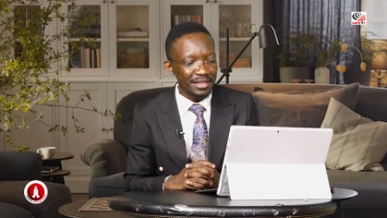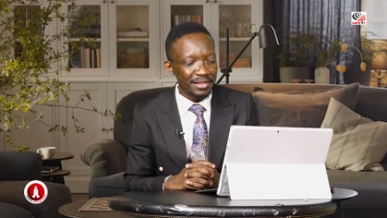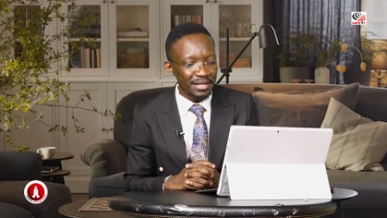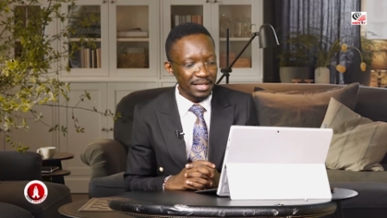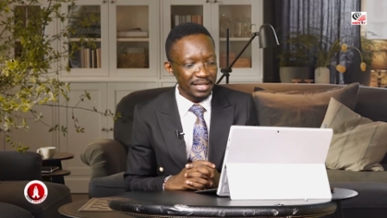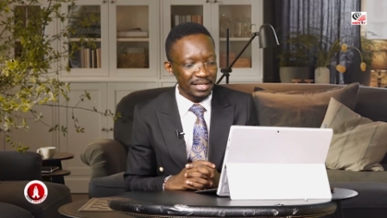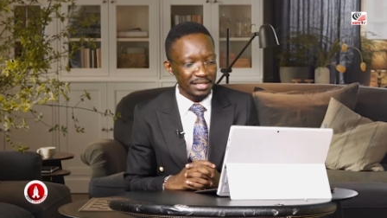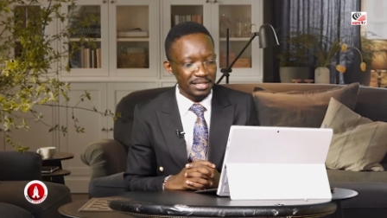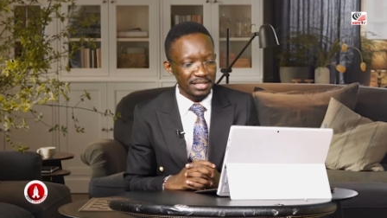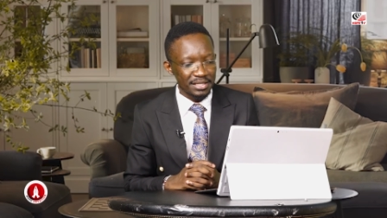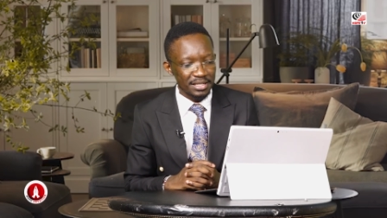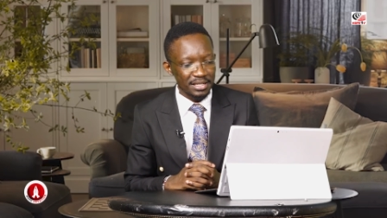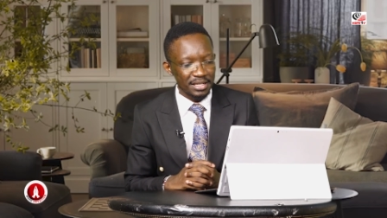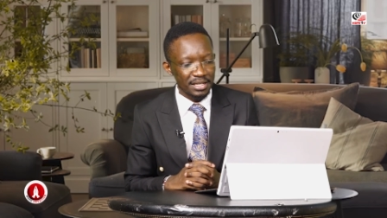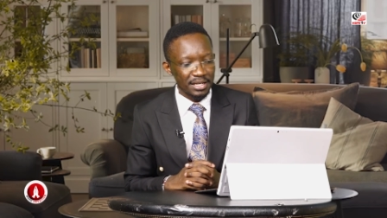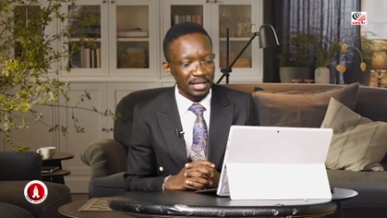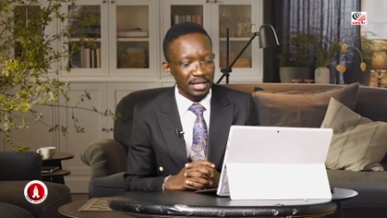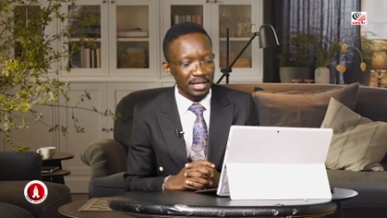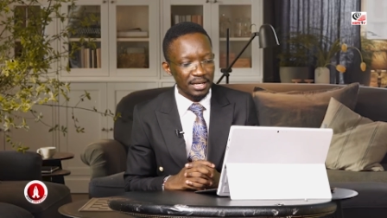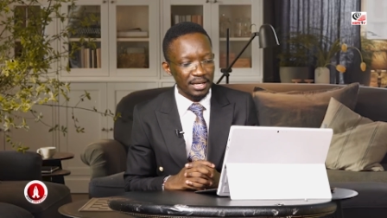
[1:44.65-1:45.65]
These
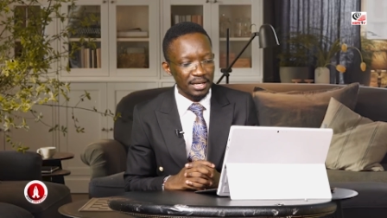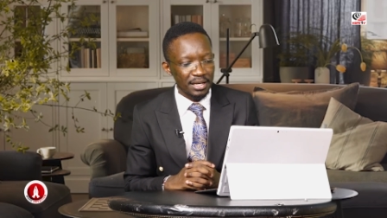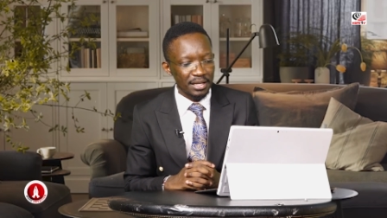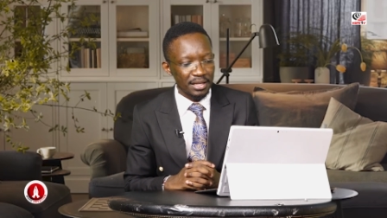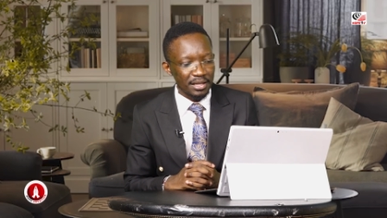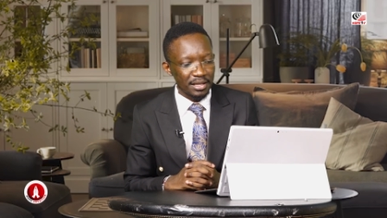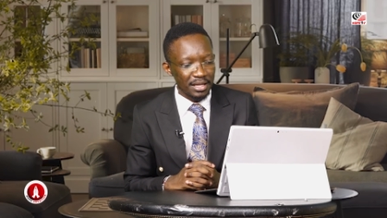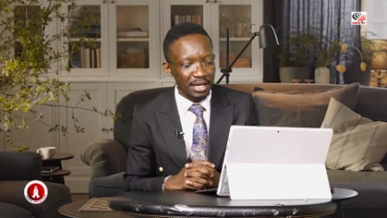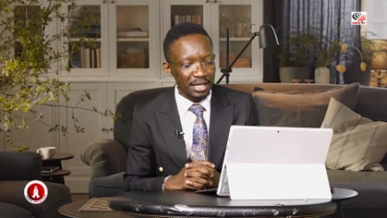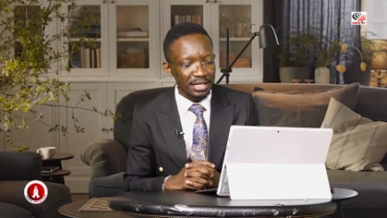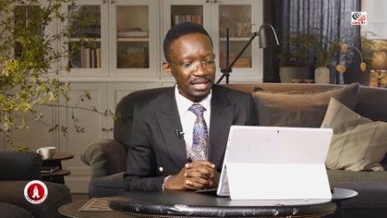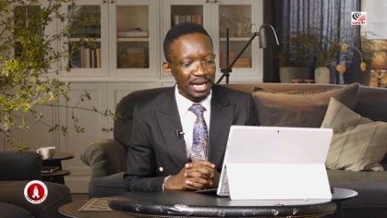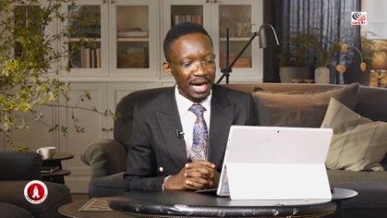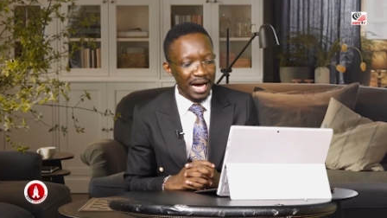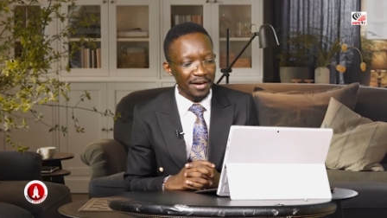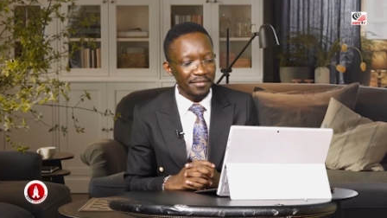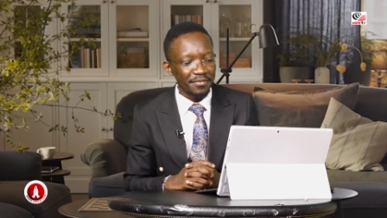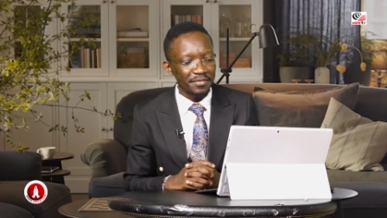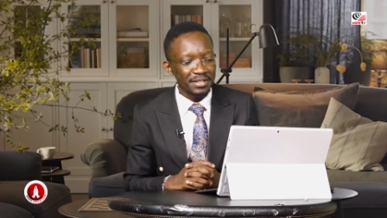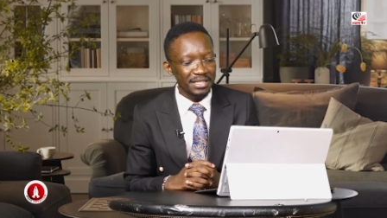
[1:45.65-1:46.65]
that
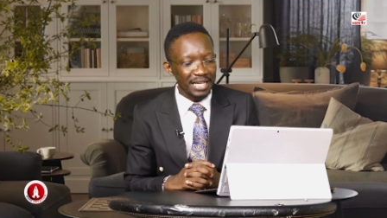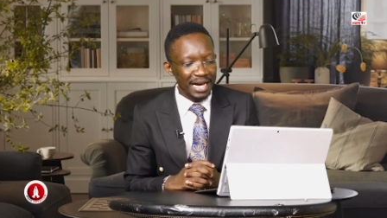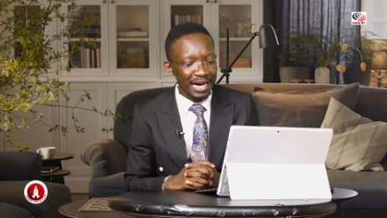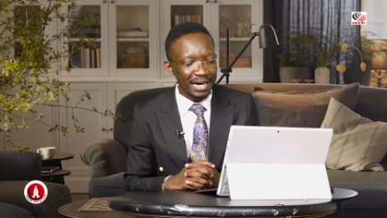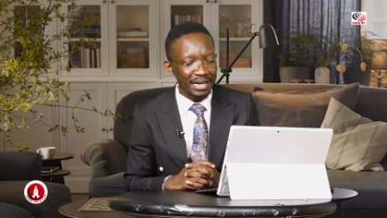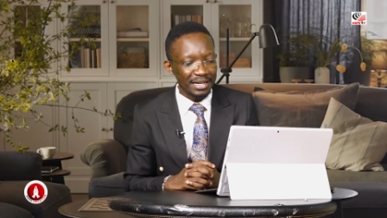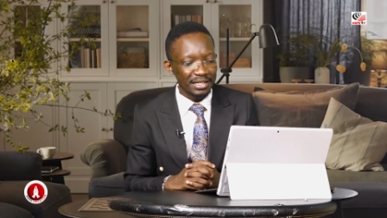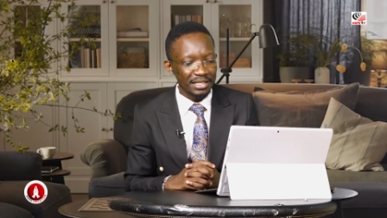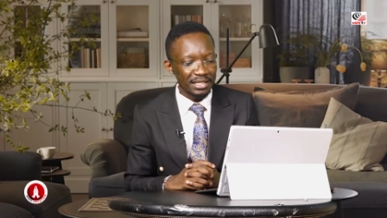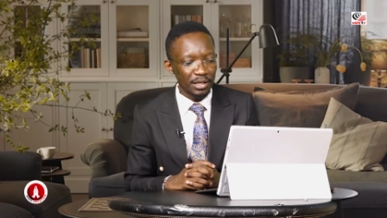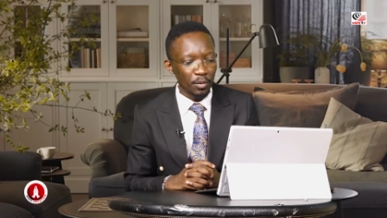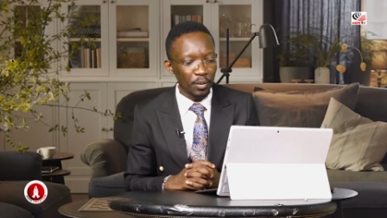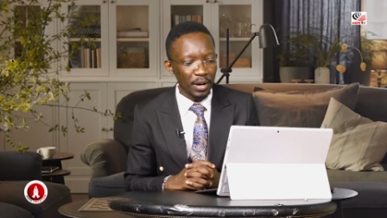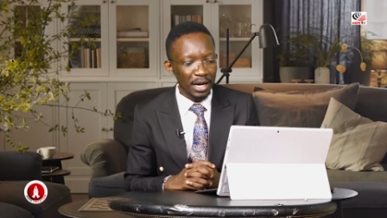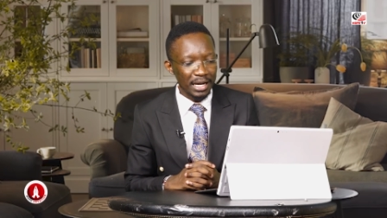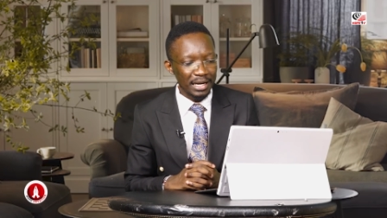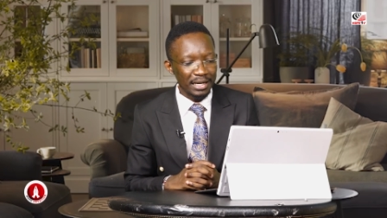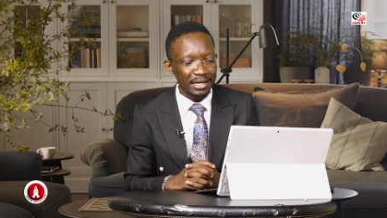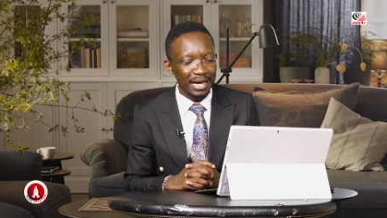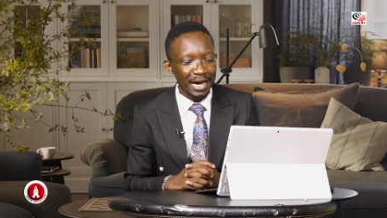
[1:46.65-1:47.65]
have turned the
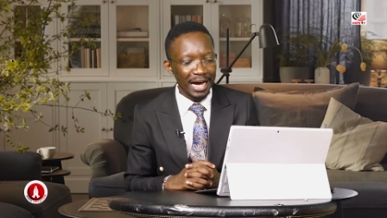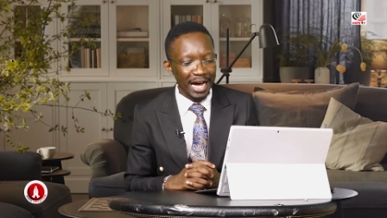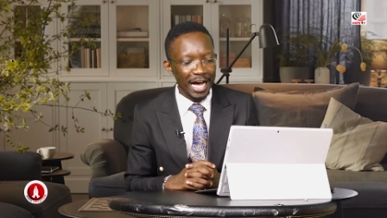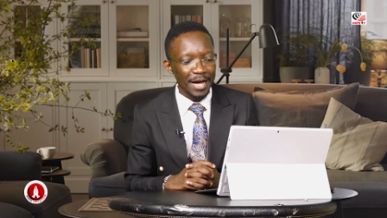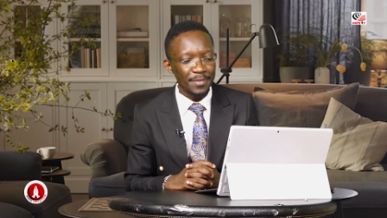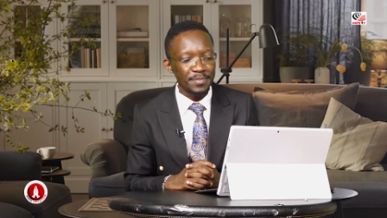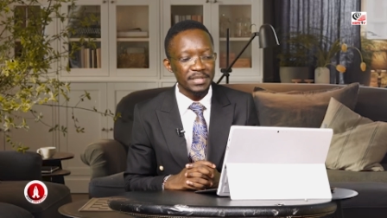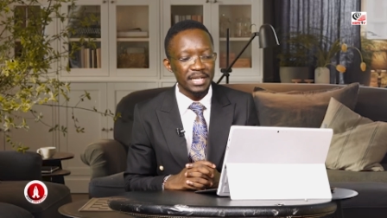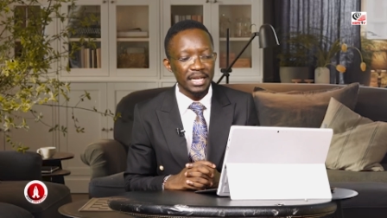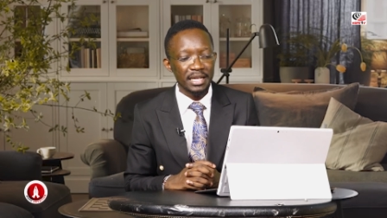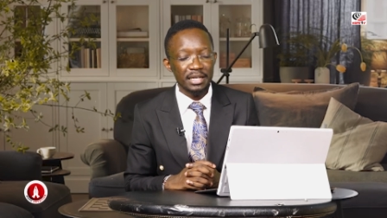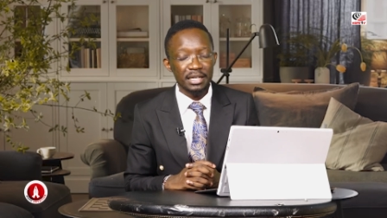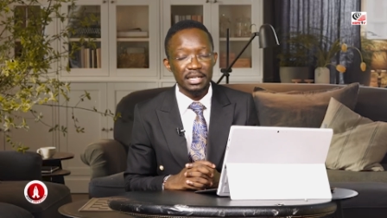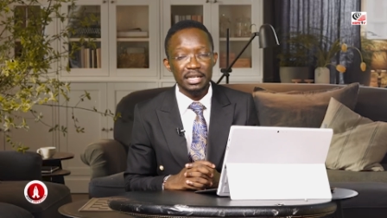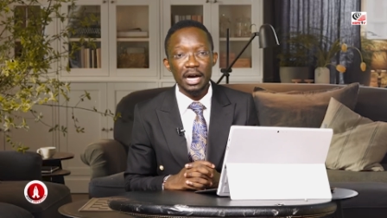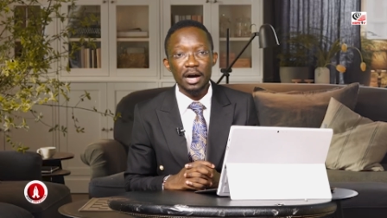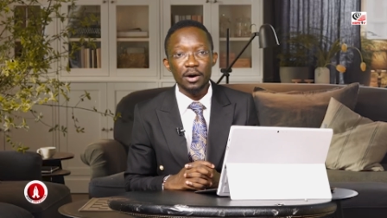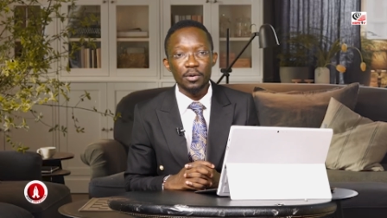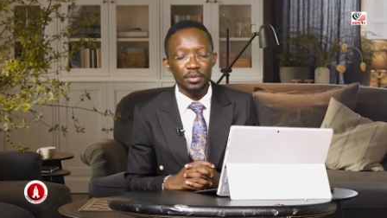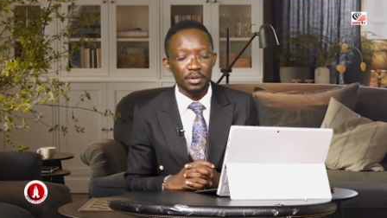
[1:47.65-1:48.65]
world upside
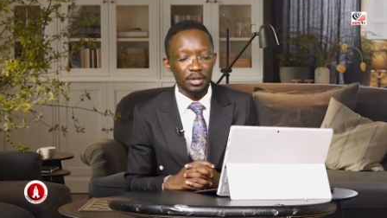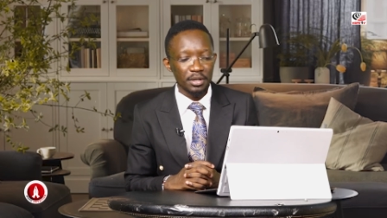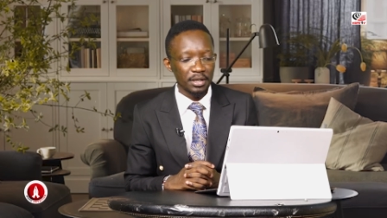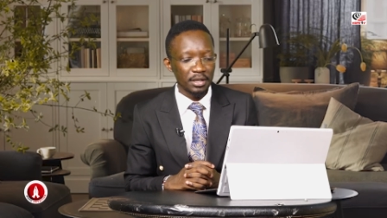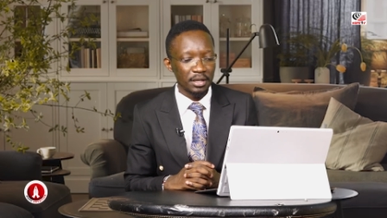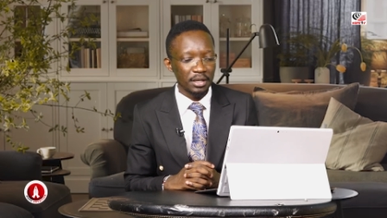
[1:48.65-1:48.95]
down